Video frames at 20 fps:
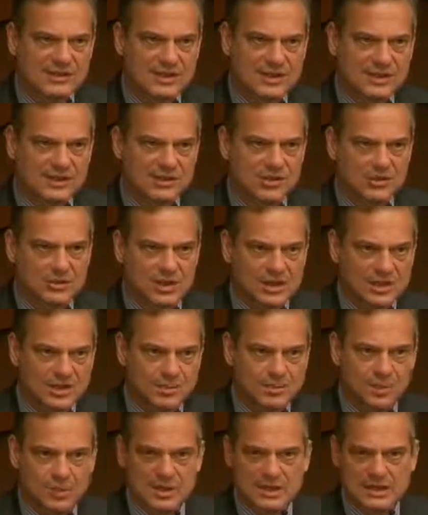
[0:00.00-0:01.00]
things, you need a
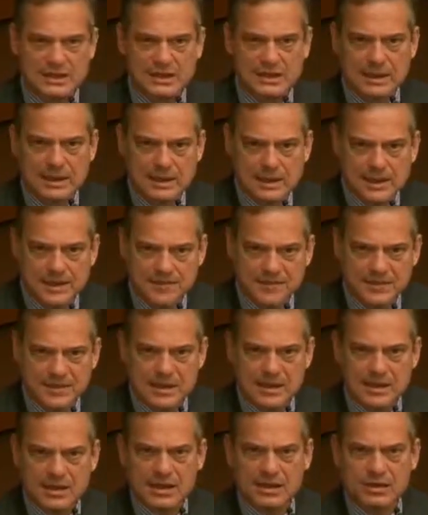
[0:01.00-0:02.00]
political
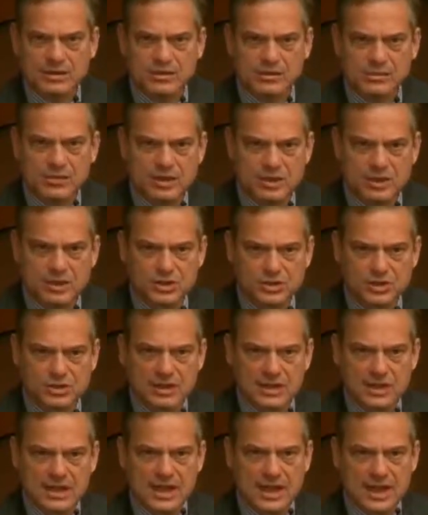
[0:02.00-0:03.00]
integration,
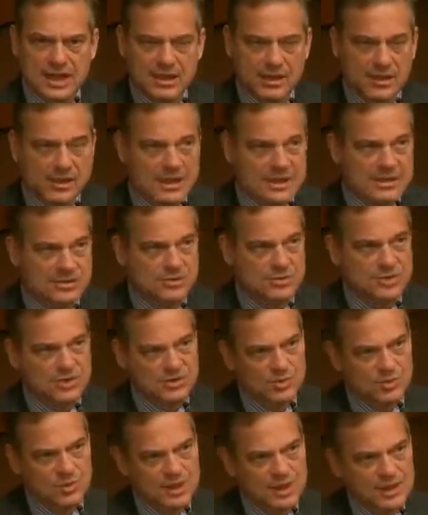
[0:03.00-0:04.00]
and unless there is
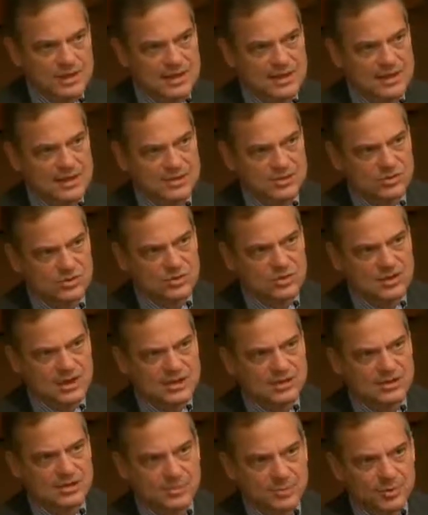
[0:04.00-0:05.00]
a willingness to
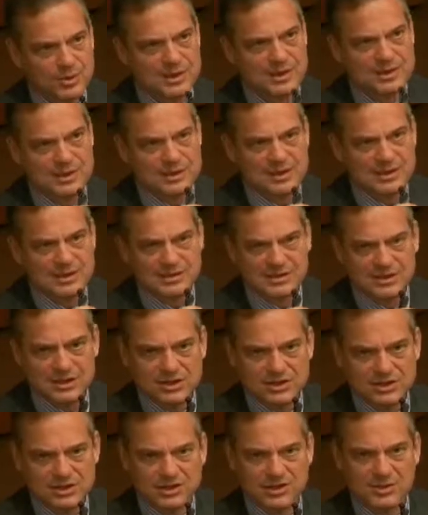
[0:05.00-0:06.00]
take some political
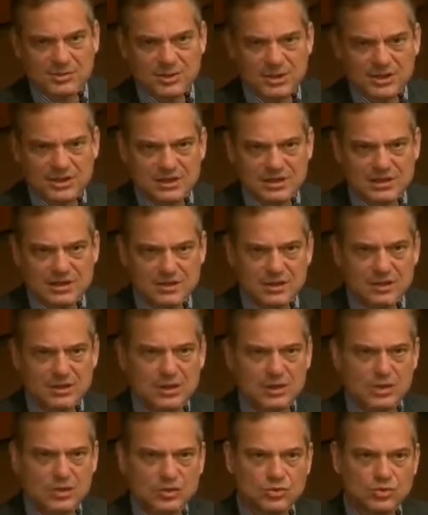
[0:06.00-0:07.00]
decisions, in particular
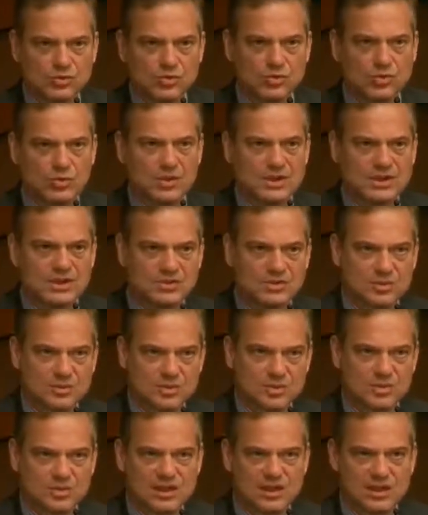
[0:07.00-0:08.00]
to
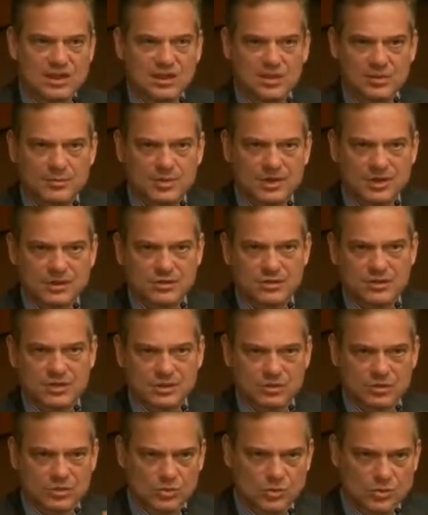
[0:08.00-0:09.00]
redistribute income and
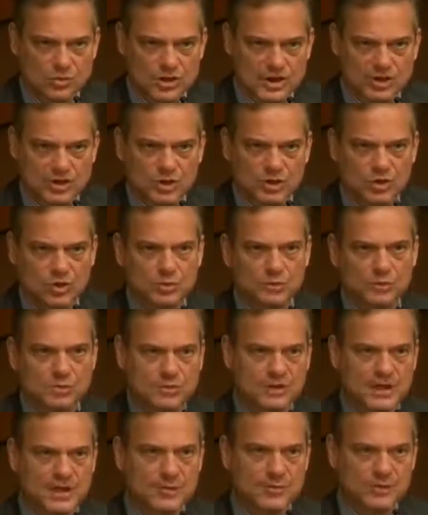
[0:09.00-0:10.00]
to create a shock
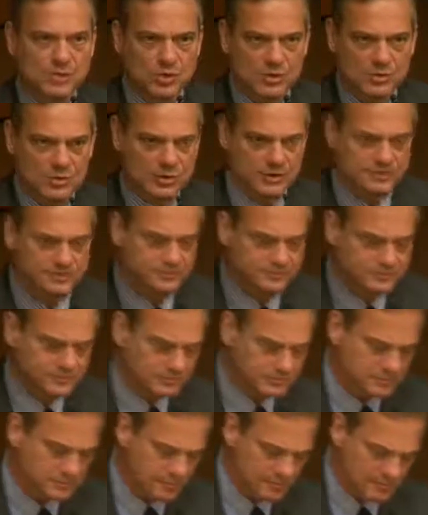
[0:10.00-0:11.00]
absorber,
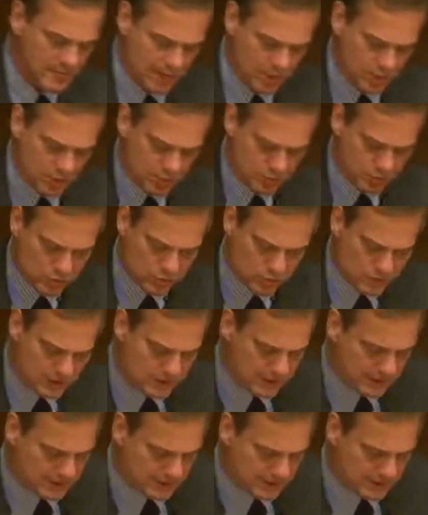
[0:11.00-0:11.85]
you